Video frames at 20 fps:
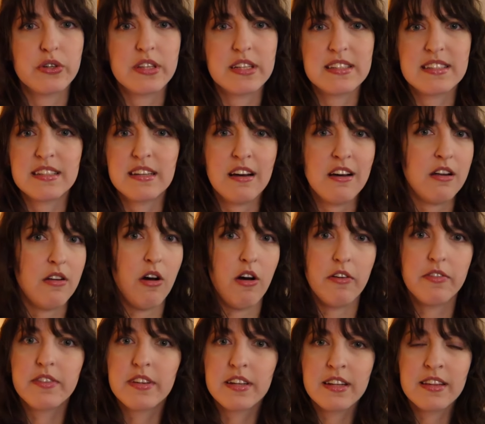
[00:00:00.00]
That's not
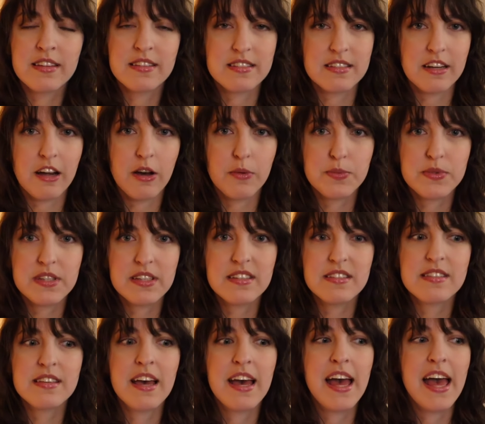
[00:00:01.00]
often in the synopses.